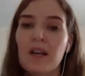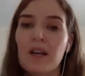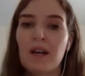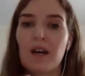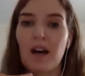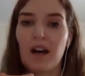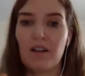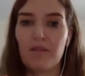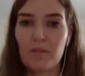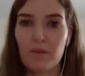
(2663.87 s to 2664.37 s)

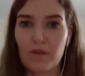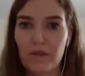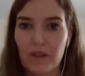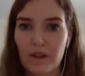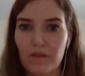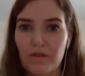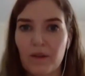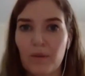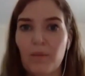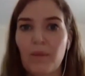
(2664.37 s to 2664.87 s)
of moving
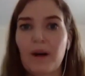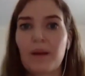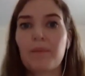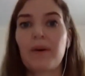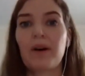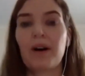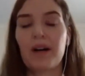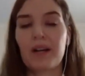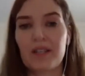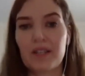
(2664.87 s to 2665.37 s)
from one
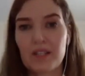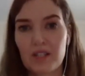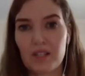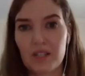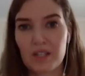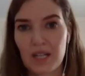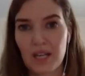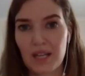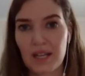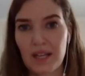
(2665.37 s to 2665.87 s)
posture
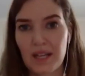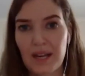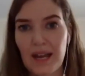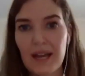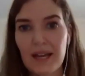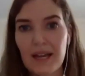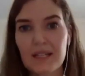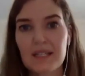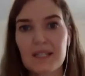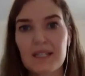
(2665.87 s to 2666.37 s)
to the
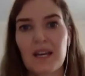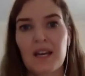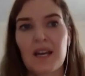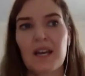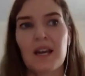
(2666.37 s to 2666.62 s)
next,